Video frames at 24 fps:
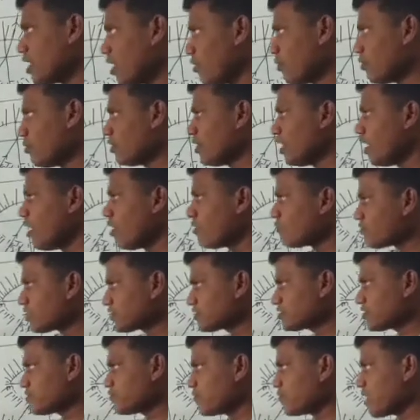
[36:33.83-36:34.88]
Now,
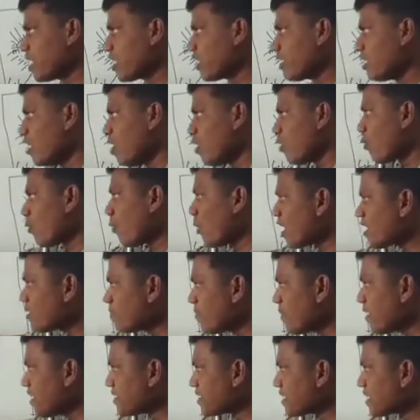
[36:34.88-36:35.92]
first of all,
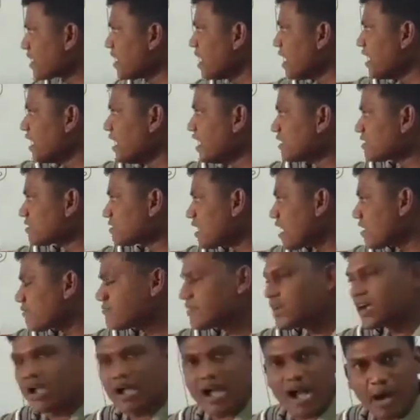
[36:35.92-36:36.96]
1 meter length
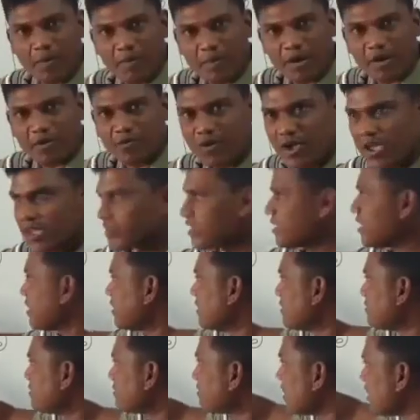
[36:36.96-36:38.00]
of the copper wire
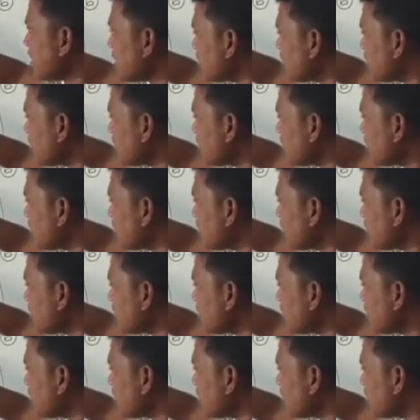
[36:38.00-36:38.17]
is